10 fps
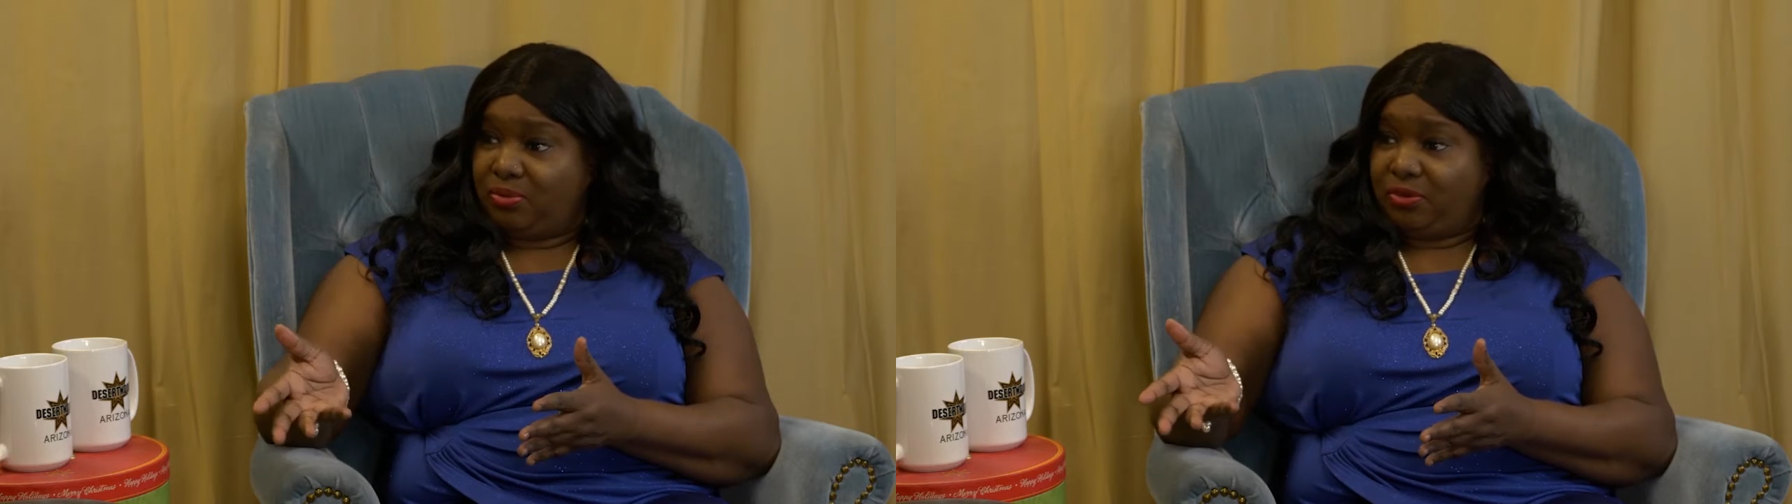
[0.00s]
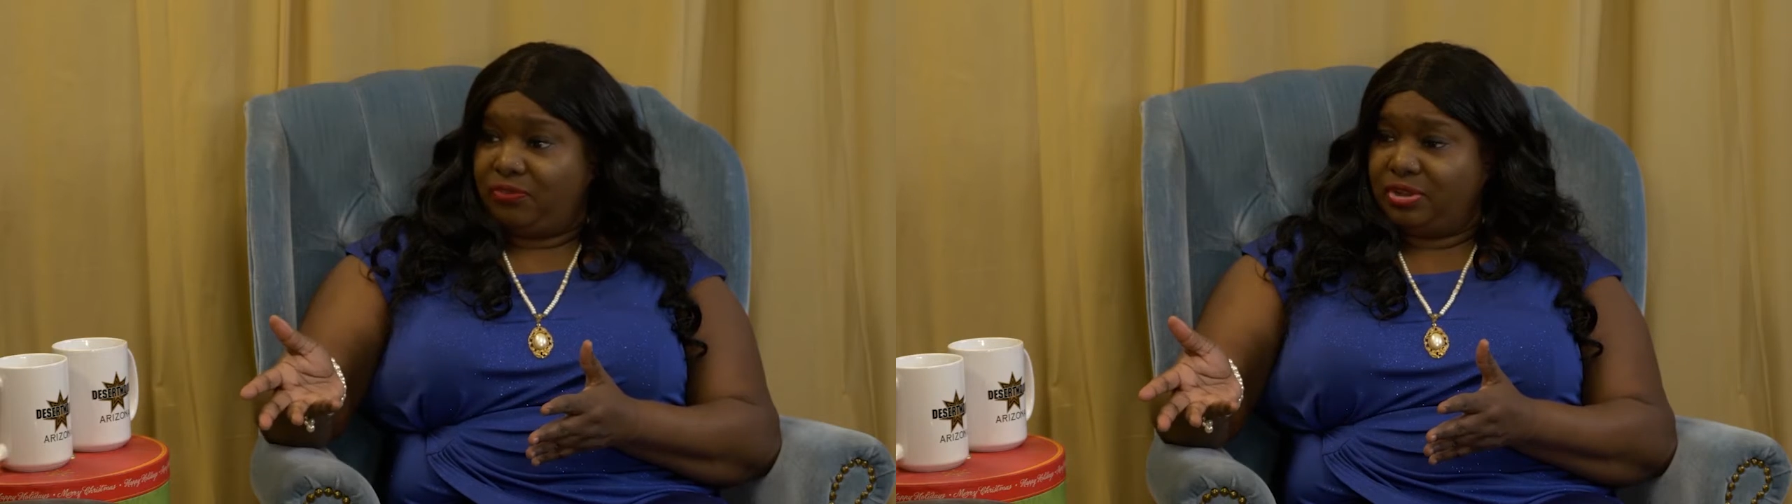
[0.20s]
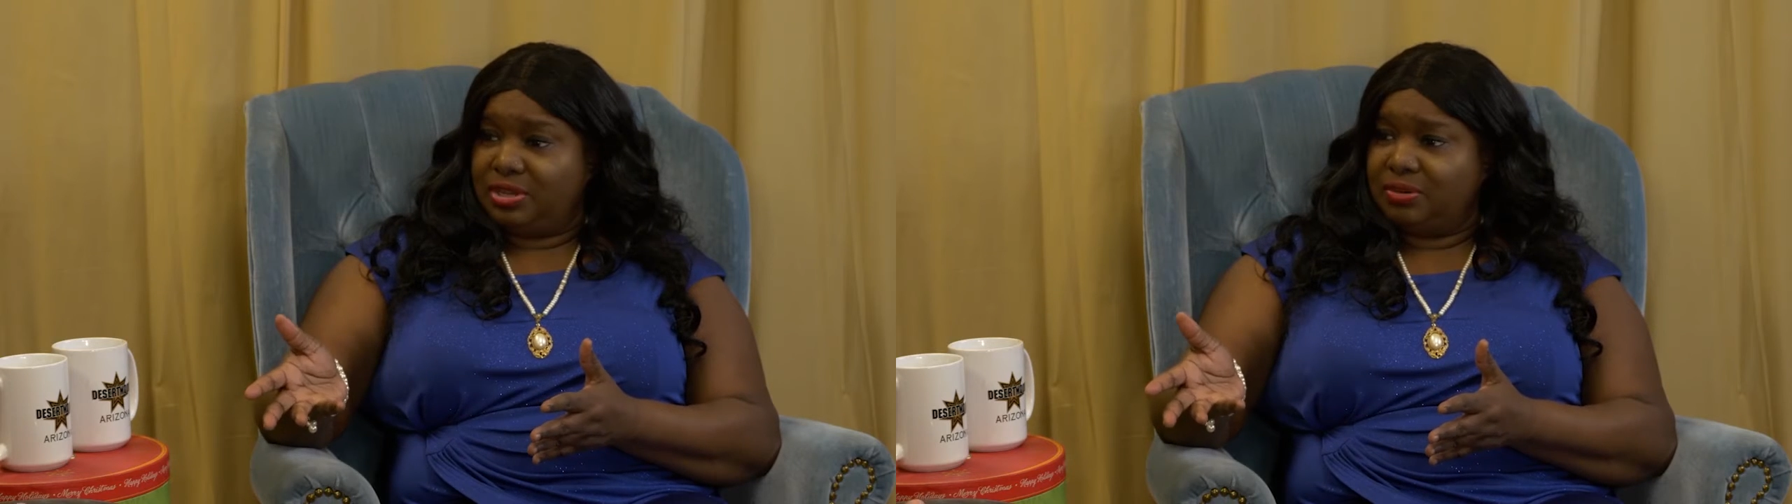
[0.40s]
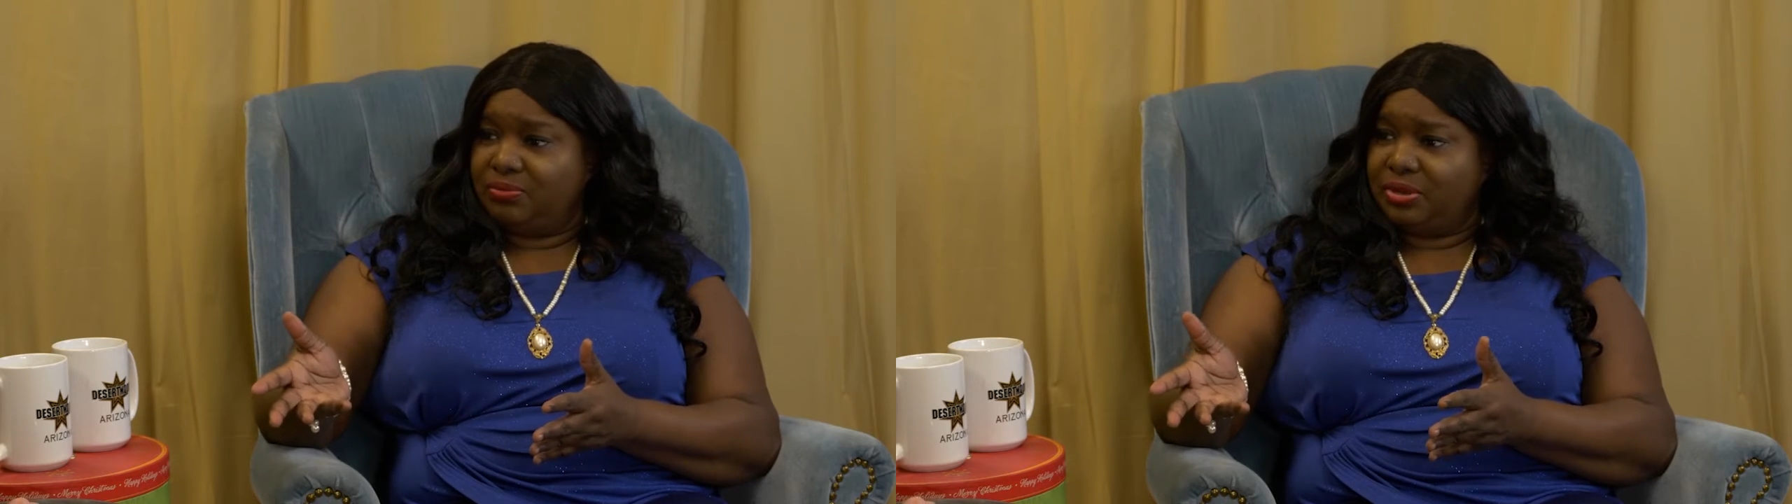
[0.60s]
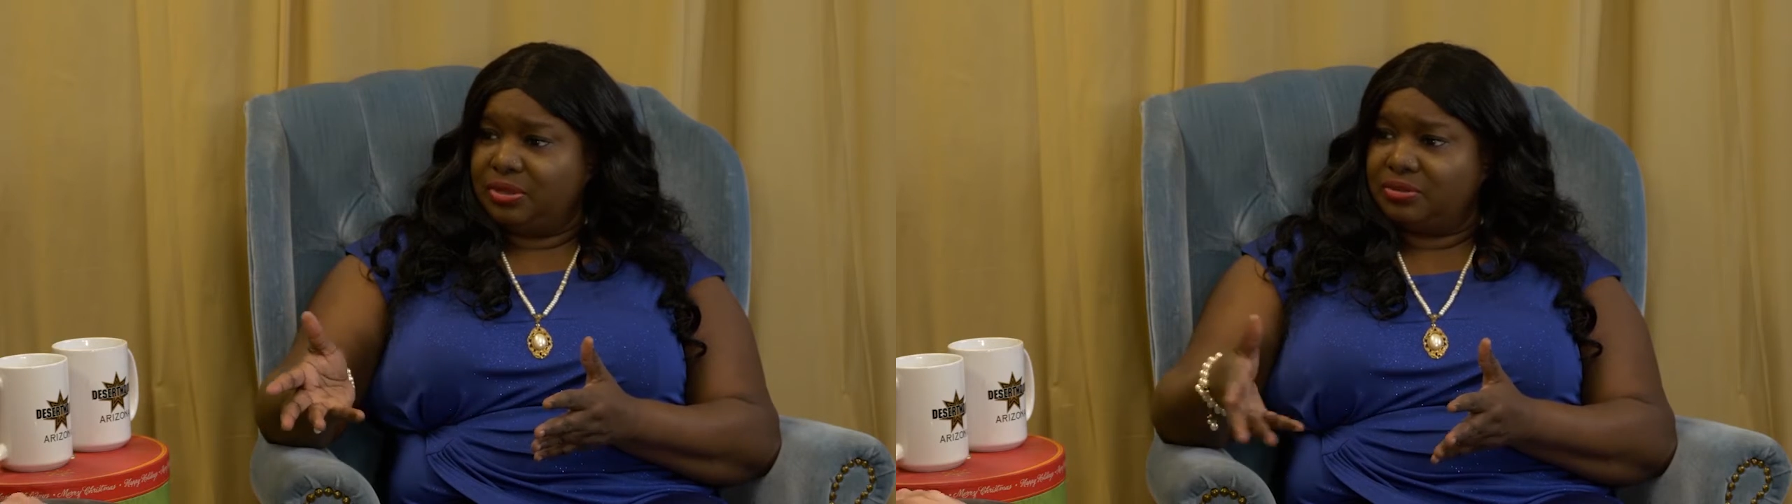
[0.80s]
for
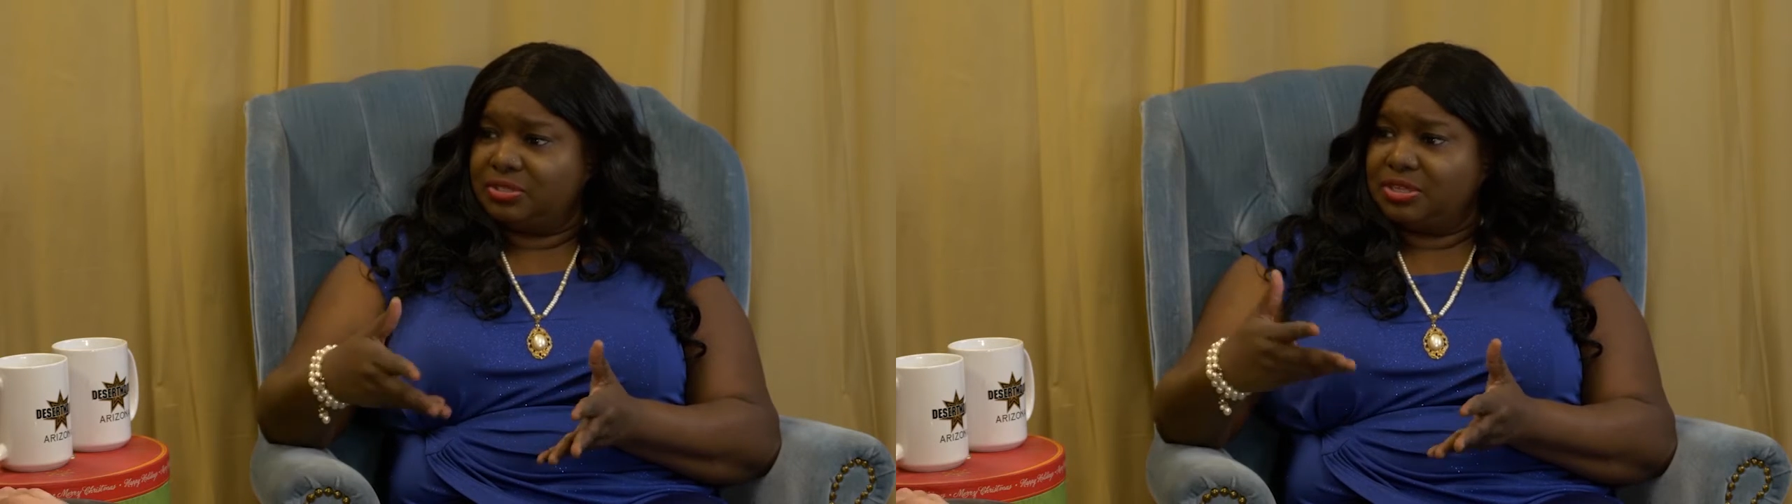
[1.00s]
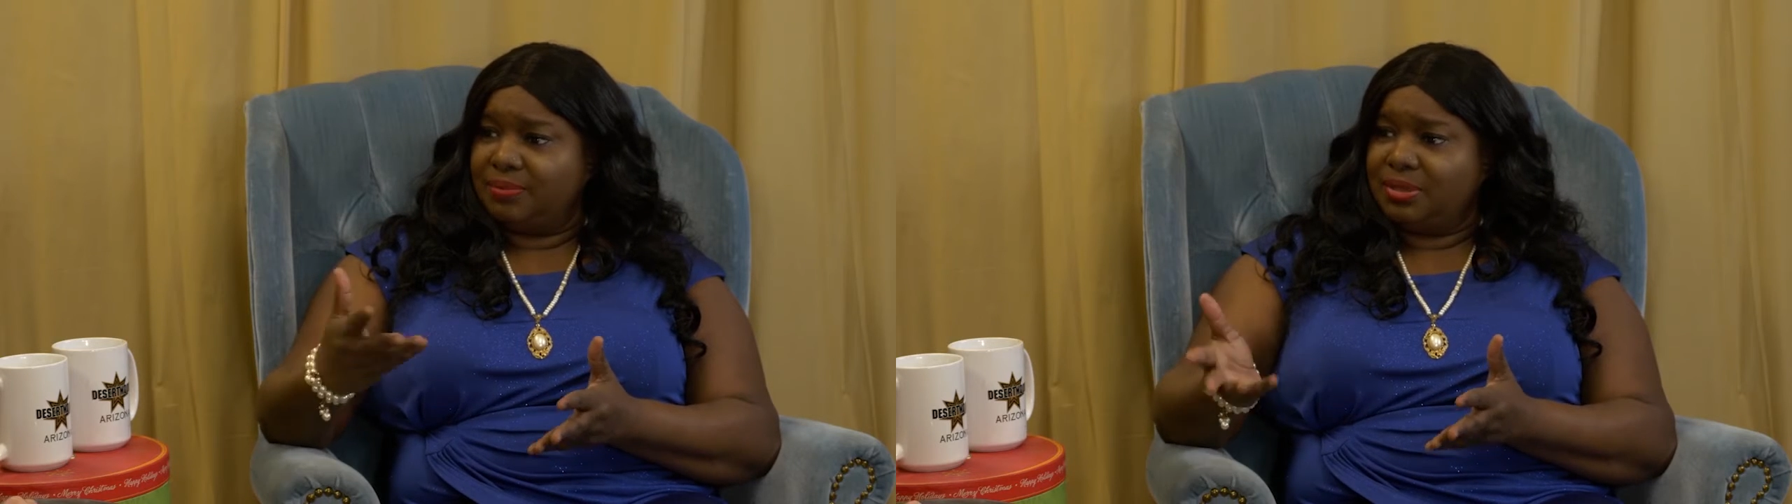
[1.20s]
Goodwill or something.